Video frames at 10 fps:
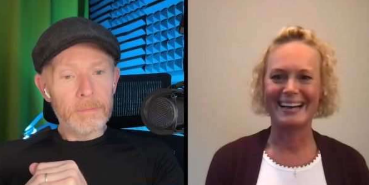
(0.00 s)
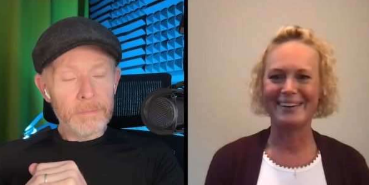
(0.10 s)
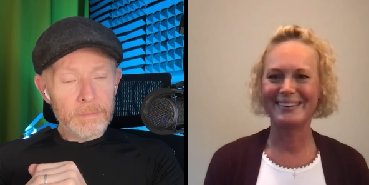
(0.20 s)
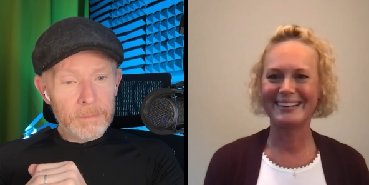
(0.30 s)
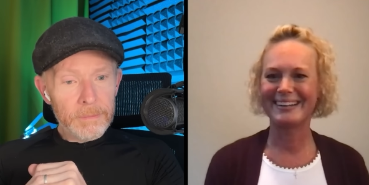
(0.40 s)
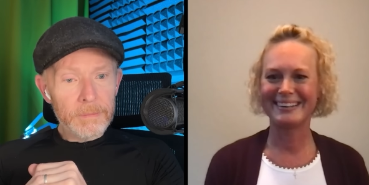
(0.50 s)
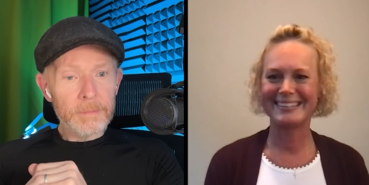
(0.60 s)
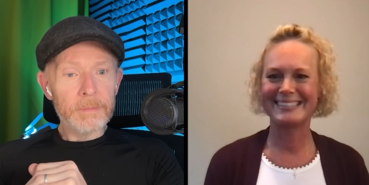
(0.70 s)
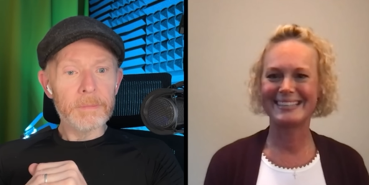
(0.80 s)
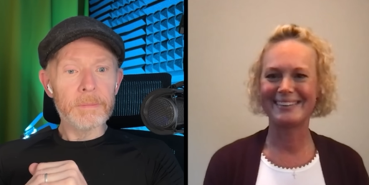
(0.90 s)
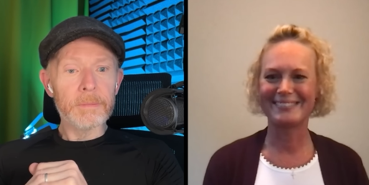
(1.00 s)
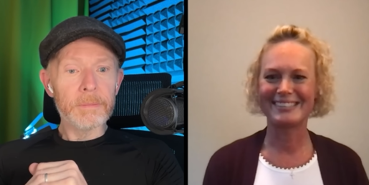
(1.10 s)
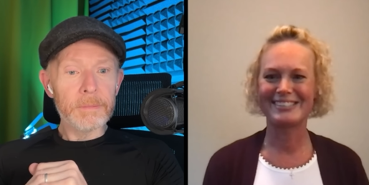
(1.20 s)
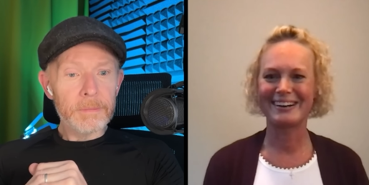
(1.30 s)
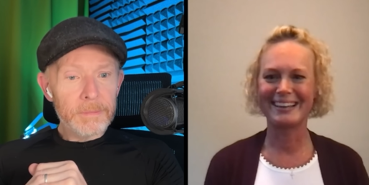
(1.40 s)
Speaker 1: yeah, I would encourage them
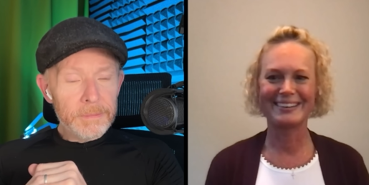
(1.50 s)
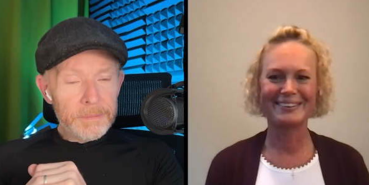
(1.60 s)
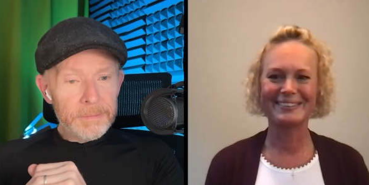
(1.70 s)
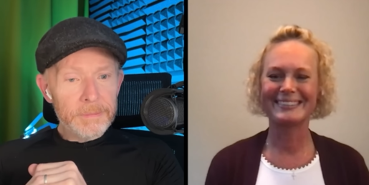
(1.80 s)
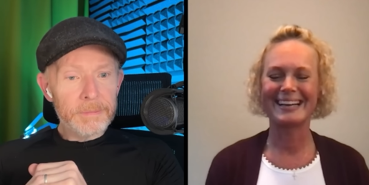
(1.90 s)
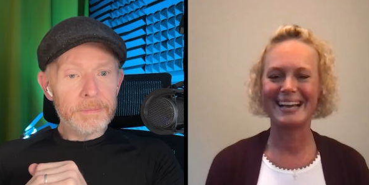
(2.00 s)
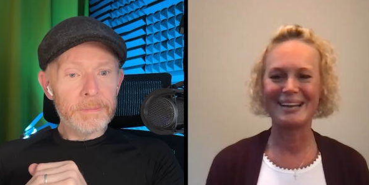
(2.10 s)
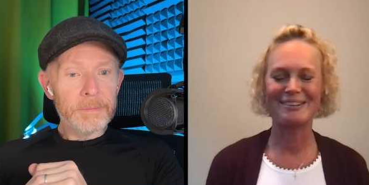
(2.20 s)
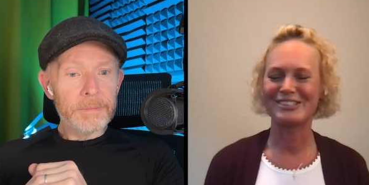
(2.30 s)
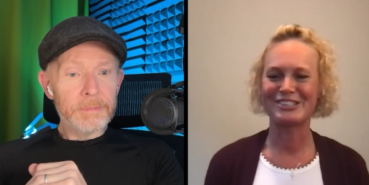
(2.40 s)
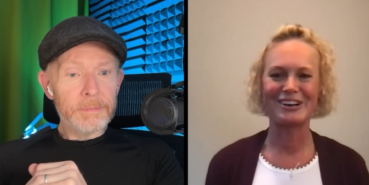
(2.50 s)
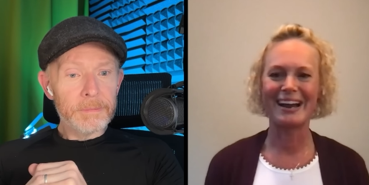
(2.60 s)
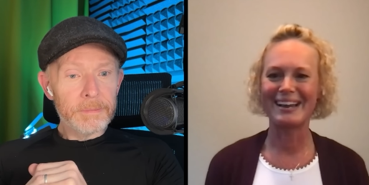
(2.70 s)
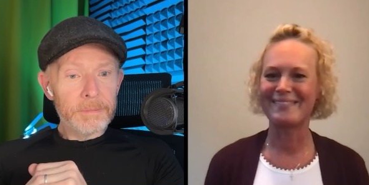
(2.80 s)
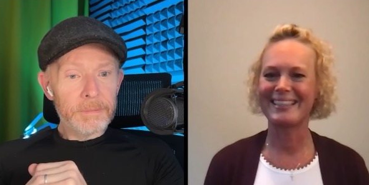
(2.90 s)
to try the whole time, to
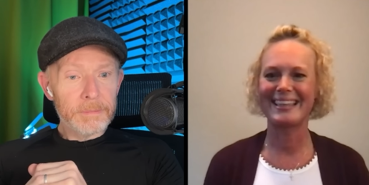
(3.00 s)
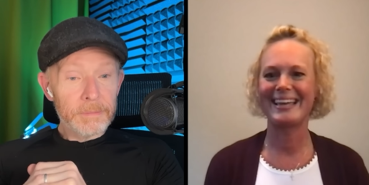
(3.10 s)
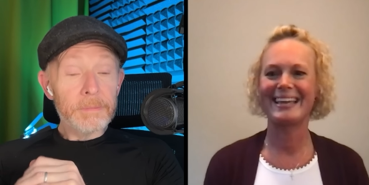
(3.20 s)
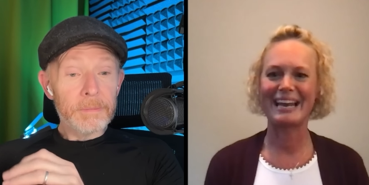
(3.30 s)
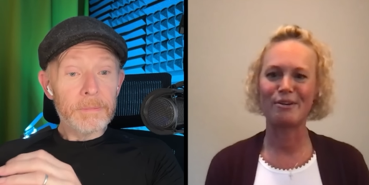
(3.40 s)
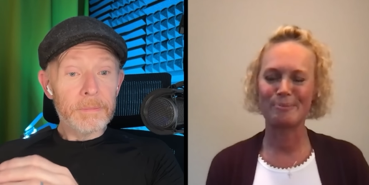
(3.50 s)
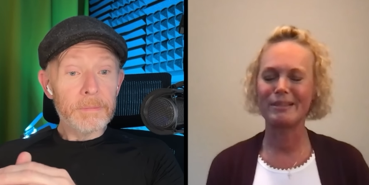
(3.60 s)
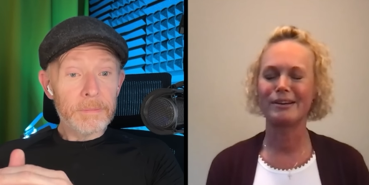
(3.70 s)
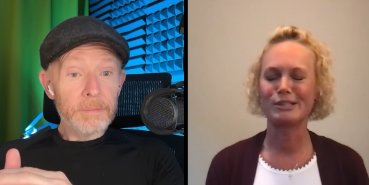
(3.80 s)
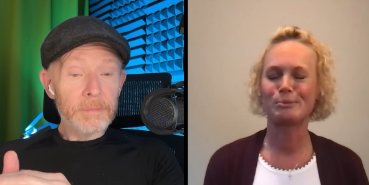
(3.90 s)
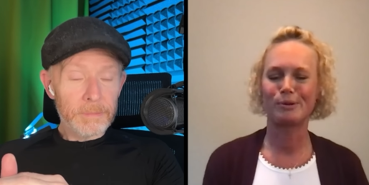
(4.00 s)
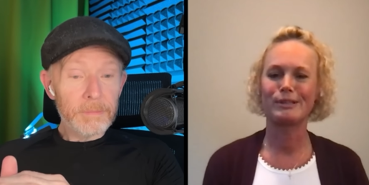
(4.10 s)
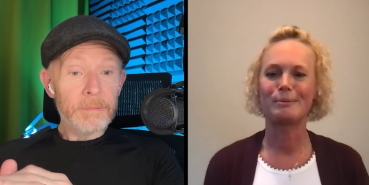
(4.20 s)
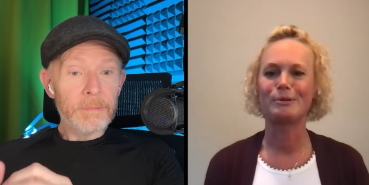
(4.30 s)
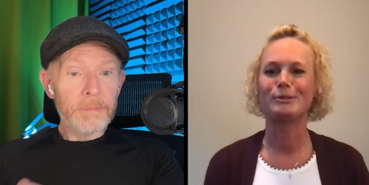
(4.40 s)
try everything, and I would be there to support
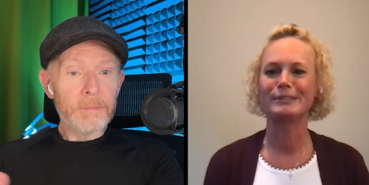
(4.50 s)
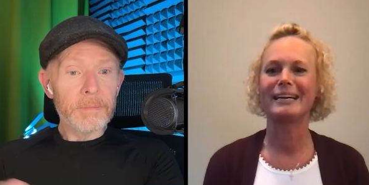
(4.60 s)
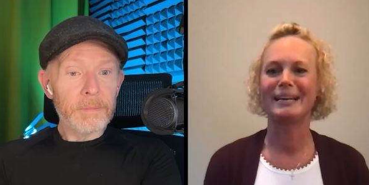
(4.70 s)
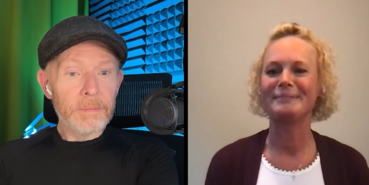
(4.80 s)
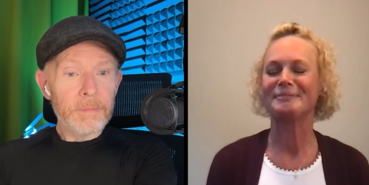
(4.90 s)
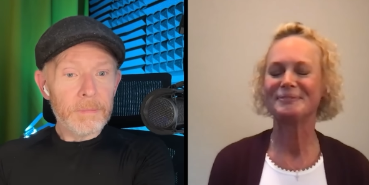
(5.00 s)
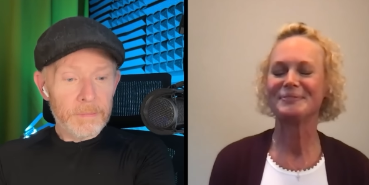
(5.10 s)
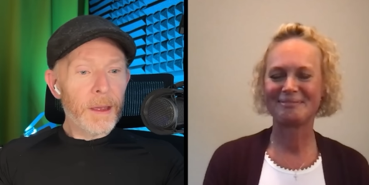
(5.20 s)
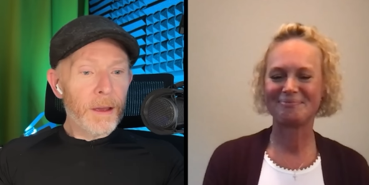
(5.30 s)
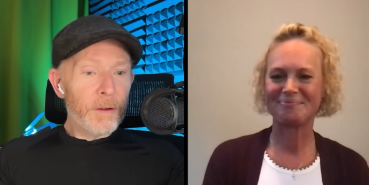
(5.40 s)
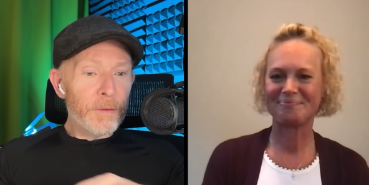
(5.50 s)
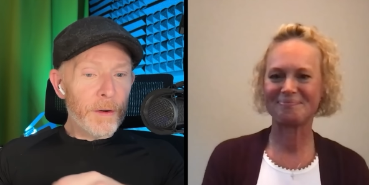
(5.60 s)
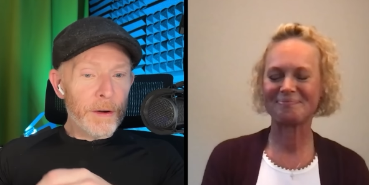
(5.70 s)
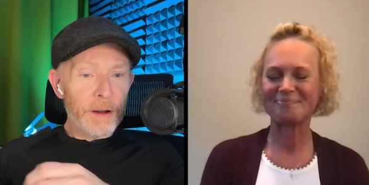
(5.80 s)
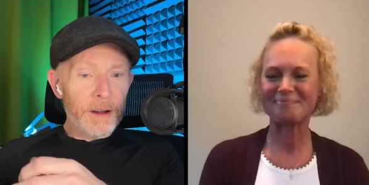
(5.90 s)
them the whole time.
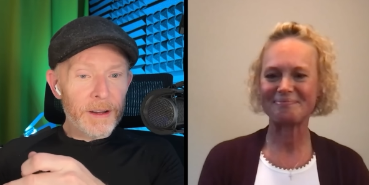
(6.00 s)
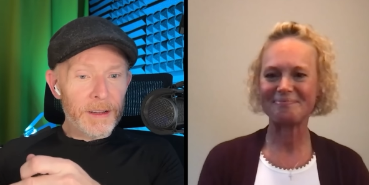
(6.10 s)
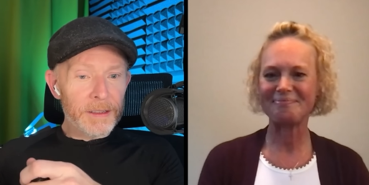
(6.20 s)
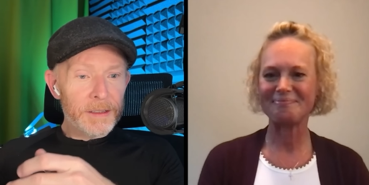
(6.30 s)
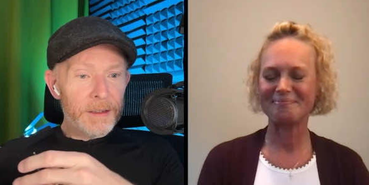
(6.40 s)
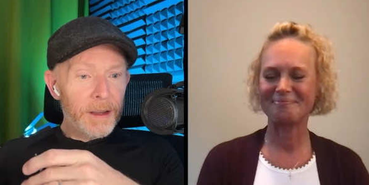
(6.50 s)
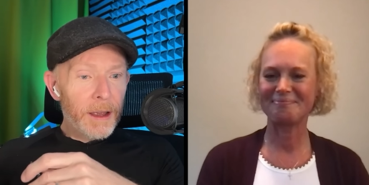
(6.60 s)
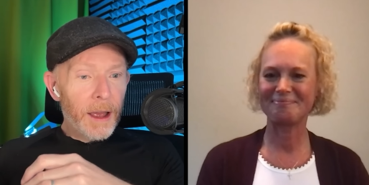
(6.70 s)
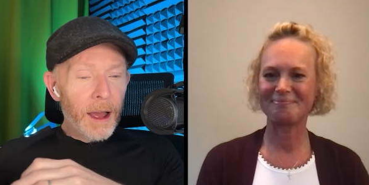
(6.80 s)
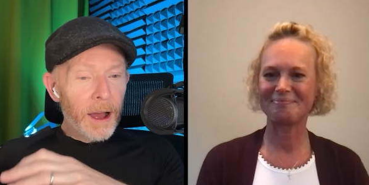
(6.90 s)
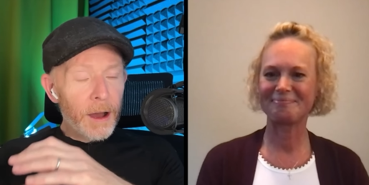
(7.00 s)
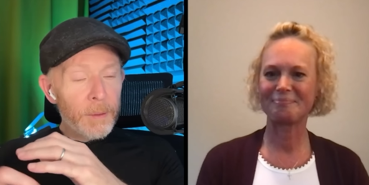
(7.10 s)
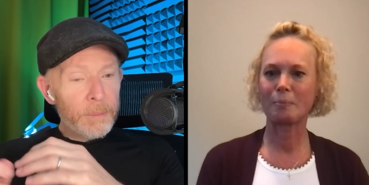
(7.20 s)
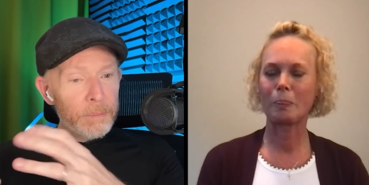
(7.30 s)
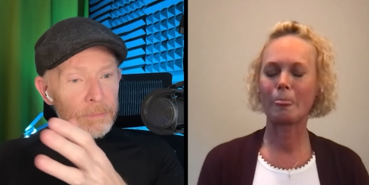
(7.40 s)
Speaker 2: Very nice.
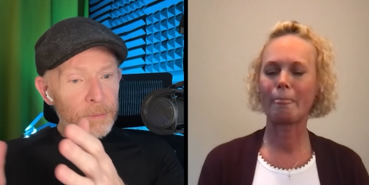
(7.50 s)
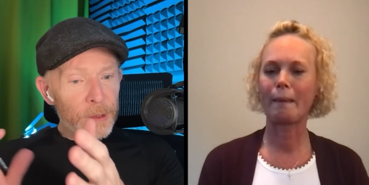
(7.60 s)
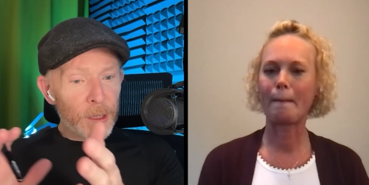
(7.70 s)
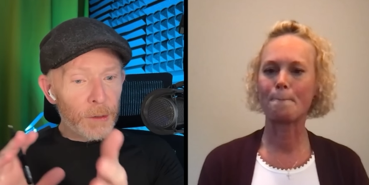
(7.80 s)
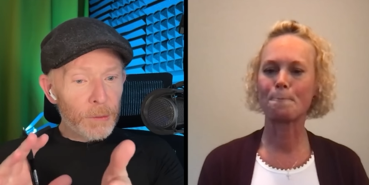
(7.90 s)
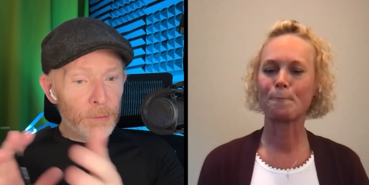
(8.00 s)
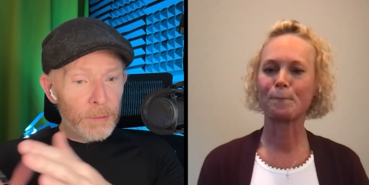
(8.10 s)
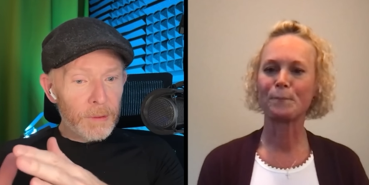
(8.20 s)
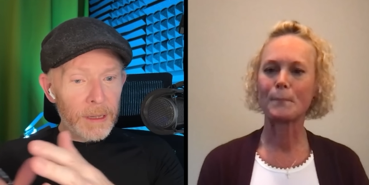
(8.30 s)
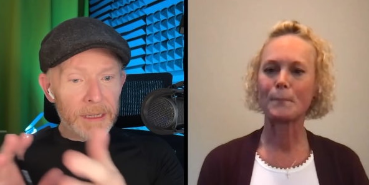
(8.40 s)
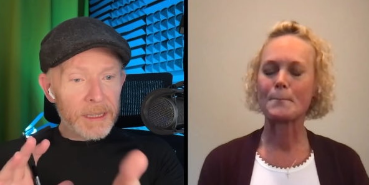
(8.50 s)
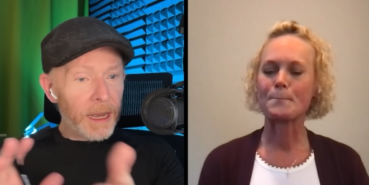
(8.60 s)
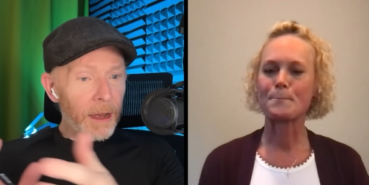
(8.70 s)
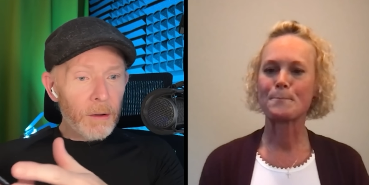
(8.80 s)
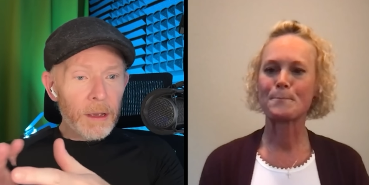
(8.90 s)
Um, so, Lisa,
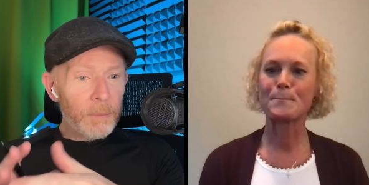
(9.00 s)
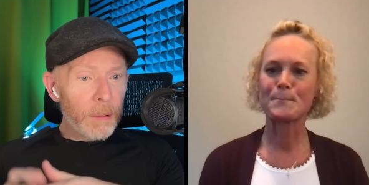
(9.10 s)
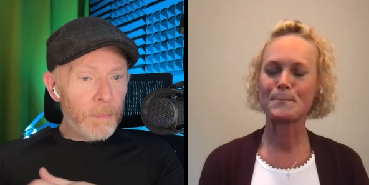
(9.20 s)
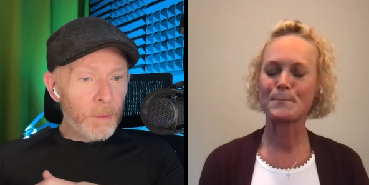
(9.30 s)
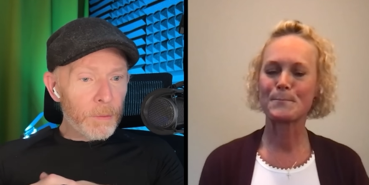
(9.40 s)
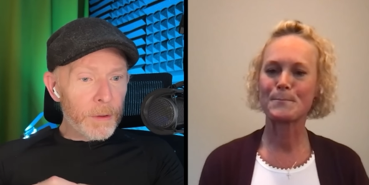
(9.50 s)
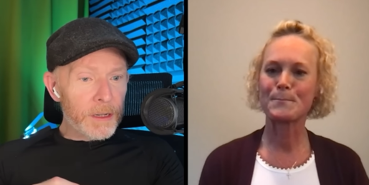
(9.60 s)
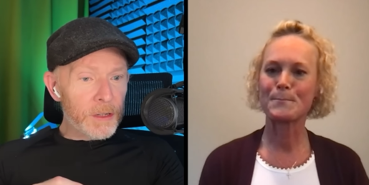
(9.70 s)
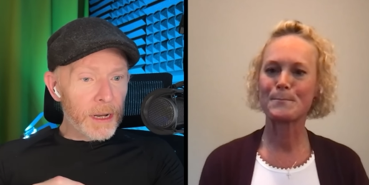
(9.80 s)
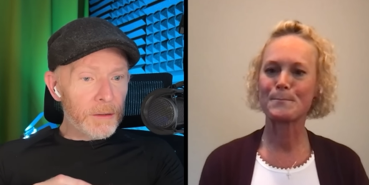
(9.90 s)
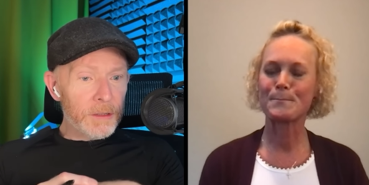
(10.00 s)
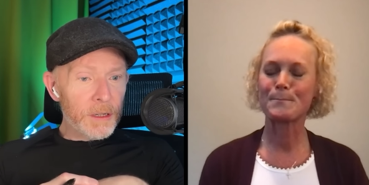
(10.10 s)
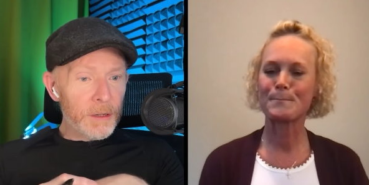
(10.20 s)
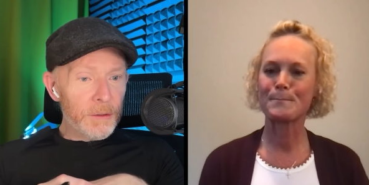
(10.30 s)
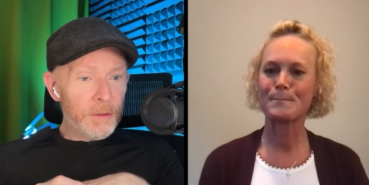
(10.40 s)
how can people reach out to
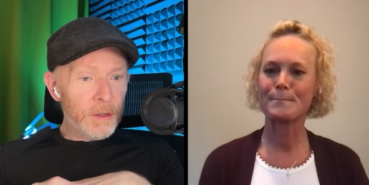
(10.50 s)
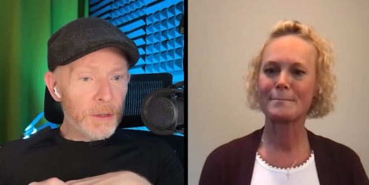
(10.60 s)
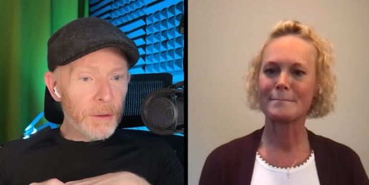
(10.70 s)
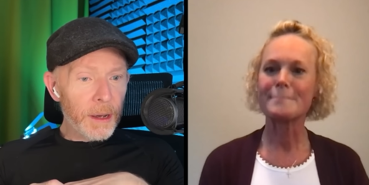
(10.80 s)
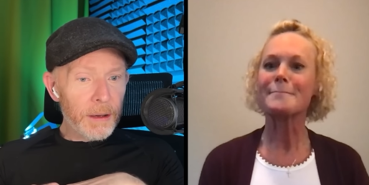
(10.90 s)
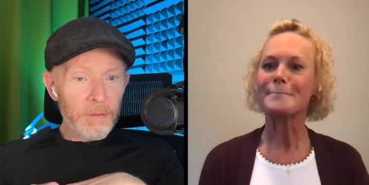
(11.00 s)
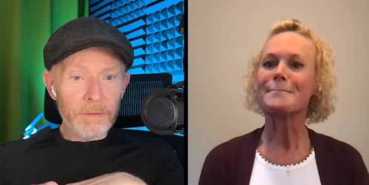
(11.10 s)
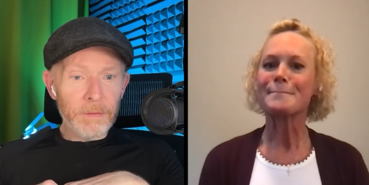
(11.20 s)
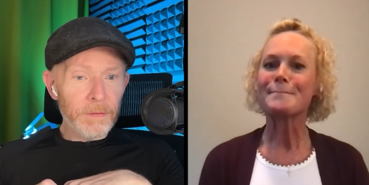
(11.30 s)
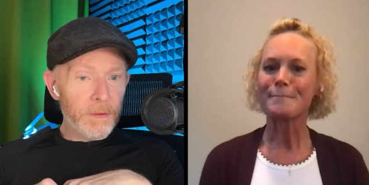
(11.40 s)
you? Do you have